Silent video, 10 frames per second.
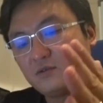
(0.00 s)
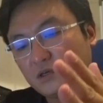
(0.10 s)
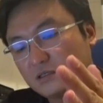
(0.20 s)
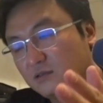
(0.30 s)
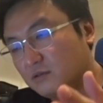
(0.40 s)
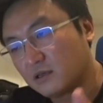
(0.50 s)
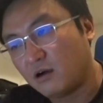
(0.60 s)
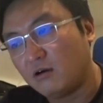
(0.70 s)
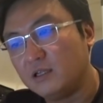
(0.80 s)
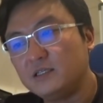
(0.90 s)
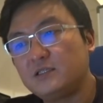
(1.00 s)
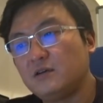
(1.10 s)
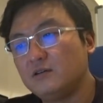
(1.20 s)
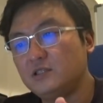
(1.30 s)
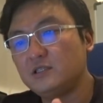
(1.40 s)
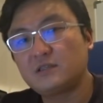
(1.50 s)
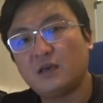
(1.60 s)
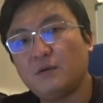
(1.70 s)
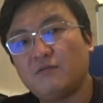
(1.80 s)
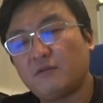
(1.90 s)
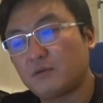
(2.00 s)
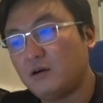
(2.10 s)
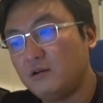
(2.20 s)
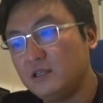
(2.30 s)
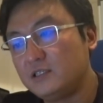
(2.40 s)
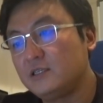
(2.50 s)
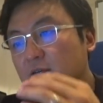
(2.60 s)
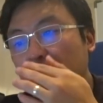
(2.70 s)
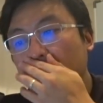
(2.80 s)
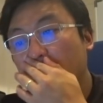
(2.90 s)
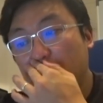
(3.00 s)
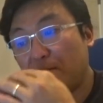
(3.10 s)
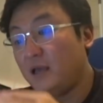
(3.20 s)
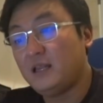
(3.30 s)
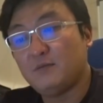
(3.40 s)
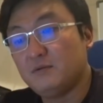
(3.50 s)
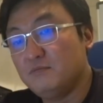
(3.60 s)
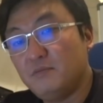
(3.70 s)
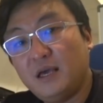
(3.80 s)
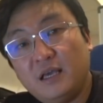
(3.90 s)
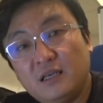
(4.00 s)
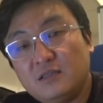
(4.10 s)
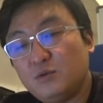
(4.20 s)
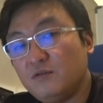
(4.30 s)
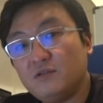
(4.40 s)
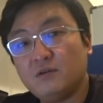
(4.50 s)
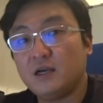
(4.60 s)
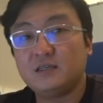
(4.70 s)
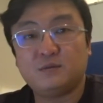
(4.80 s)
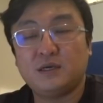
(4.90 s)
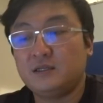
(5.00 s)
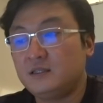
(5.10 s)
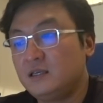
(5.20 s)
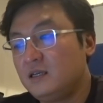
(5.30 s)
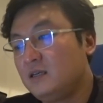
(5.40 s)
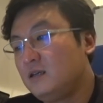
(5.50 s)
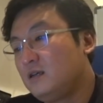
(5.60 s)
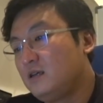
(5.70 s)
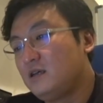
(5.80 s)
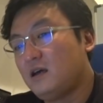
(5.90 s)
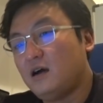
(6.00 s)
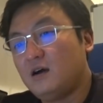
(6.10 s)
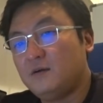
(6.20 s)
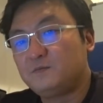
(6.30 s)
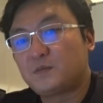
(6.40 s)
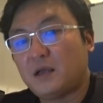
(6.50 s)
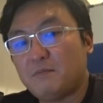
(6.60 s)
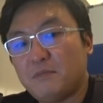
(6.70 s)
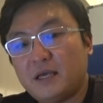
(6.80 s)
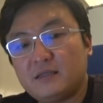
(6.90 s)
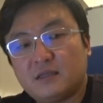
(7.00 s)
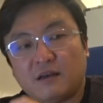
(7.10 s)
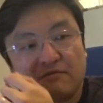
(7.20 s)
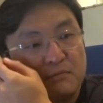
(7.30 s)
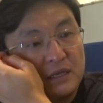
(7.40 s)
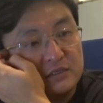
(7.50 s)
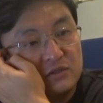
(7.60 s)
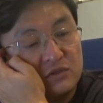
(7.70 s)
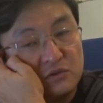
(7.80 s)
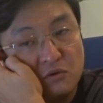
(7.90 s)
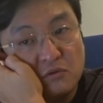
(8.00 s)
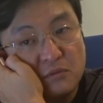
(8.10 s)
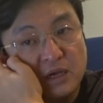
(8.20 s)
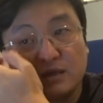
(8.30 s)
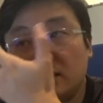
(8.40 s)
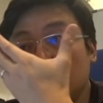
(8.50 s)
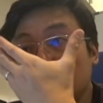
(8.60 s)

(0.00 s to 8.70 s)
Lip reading: are still in college or just came out from college. Man, I'm amazed with you guys, man. I've met so many